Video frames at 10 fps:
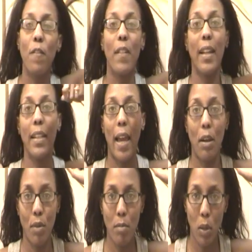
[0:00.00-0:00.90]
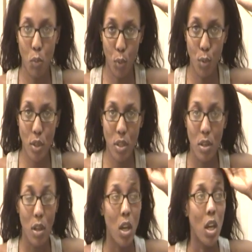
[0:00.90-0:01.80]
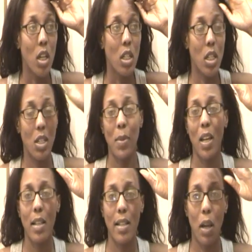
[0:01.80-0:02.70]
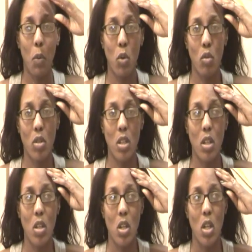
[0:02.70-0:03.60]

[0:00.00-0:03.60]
flat iron my roots just because I want,